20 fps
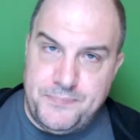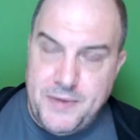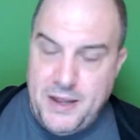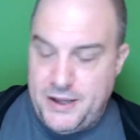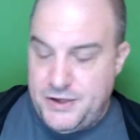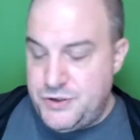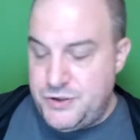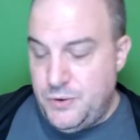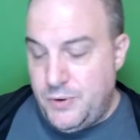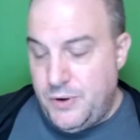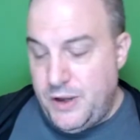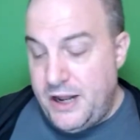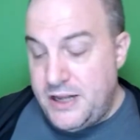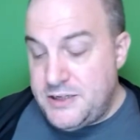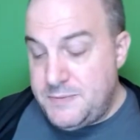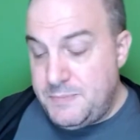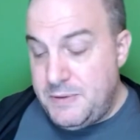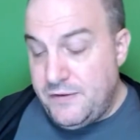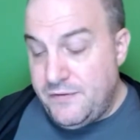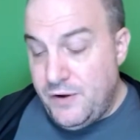And so it
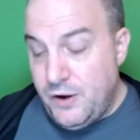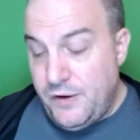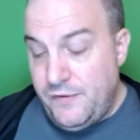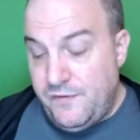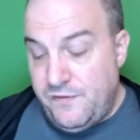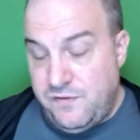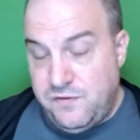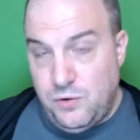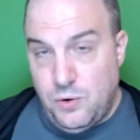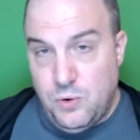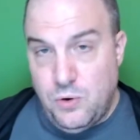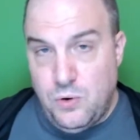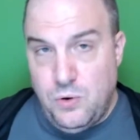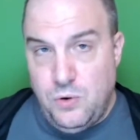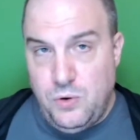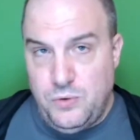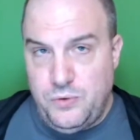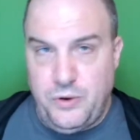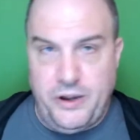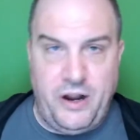ends up being a very
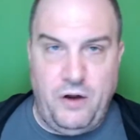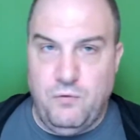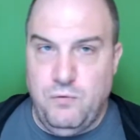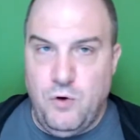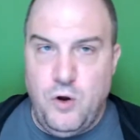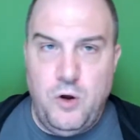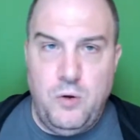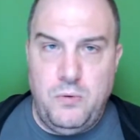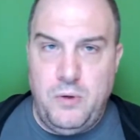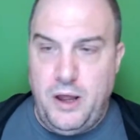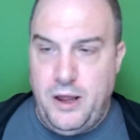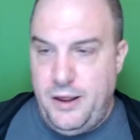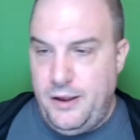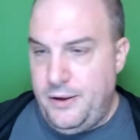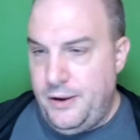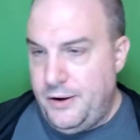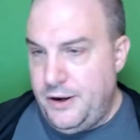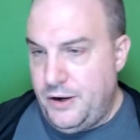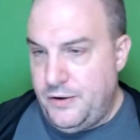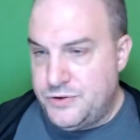floral, like
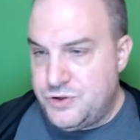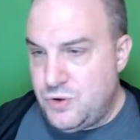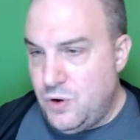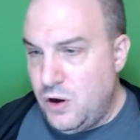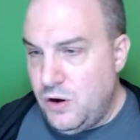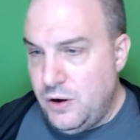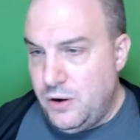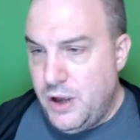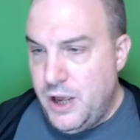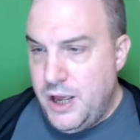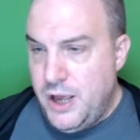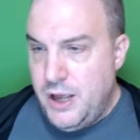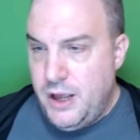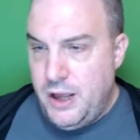aroma, strong